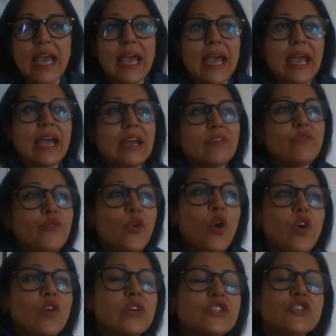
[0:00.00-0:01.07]
And
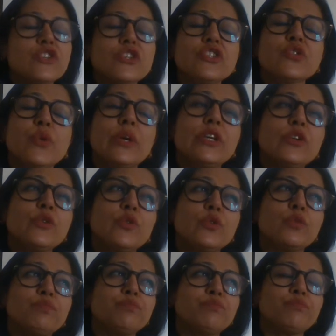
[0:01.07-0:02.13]
4 is just going to